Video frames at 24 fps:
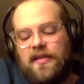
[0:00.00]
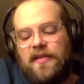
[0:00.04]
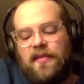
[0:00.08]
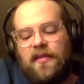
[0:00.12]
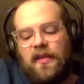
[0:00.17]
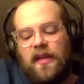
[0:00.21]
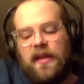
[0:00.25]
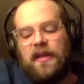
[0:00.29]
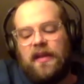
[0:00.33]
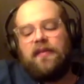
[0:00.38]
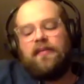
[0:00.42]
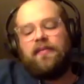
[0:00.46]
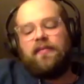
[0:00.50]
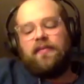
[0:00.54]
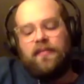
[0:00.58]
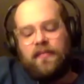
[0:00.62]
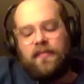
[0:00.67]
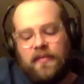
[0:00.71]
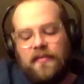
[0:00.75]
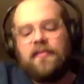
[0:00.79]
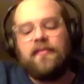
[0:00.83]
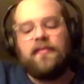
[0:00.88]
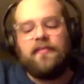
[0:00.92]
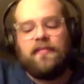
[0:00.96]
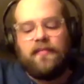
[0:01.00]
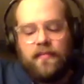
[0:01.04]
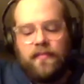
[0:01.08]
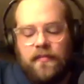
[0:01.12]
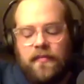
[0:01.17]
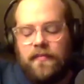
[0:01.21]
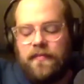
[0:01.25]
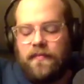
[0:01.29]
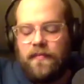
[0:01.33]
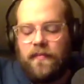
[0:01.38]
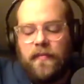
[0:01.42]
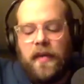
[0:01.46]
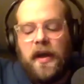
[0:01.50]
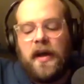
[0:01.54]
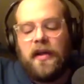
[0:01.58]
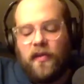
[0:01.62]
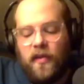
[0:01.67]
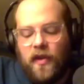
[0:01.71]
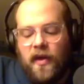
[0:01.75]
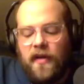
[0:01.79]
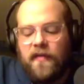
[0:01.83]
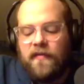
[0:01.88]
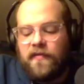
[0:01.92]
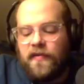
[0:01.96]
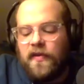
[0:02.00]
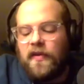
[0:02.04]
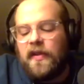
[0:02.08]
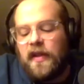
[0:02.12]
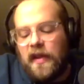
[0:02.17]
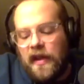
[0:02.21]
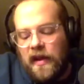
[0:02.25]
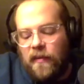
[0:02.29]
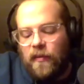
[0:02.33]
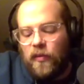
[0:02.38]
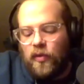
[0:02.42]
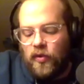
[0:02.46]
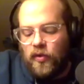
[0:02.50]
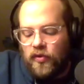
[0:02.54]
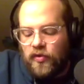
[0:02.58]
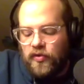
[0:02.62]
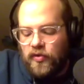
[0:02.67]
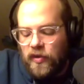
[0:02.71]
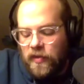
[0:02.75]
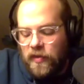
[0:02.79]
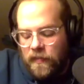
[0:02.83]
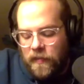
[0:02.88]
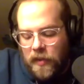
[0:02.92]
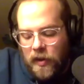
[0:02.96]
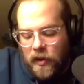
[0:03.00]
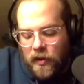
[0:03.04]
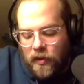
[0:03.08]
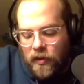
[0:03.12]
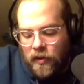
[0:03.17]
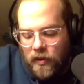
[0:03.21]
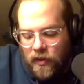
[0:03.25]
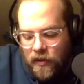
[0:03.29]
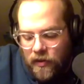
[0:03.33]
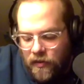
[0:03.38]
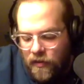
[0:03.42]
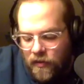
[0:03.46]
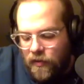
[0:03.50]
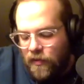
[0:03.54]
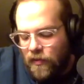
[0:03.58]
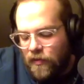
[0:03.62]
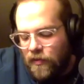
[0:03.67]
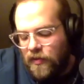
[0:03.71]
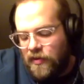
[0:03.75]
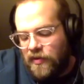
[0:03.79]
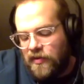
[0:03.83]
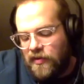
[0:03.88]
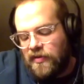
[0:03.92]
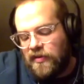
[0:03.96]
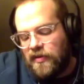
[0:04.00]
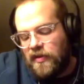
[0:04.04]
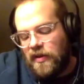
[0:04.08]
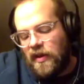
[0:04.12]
like my love for the emerald tree boa was,